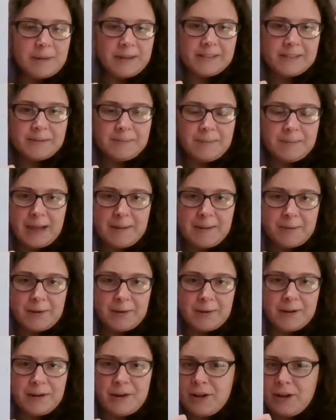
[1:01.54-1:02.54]
Piece of
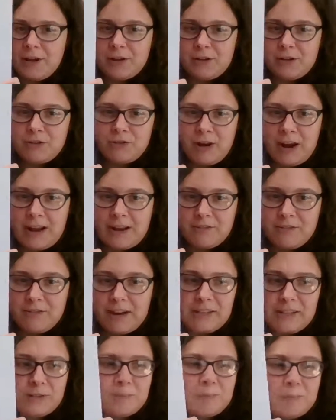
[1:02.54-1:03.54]
paper, a dry
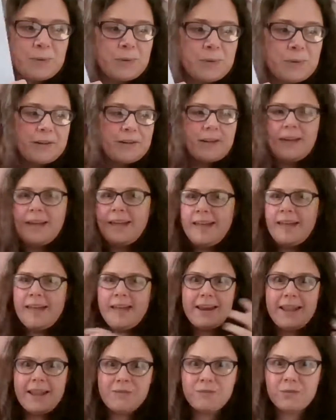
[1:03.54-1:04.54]
erase board,
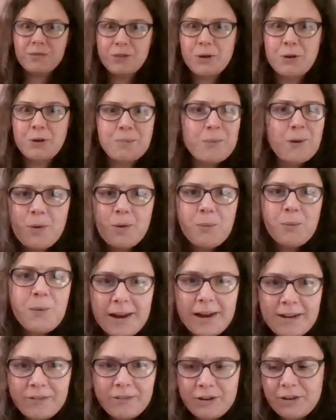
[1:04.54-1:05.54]
an envelope,
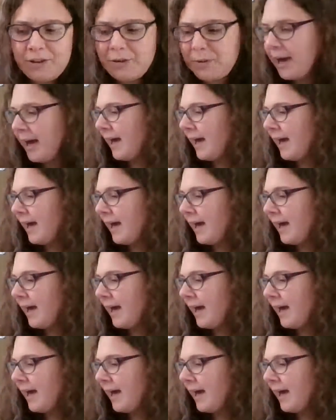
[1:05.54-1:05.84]
whatever you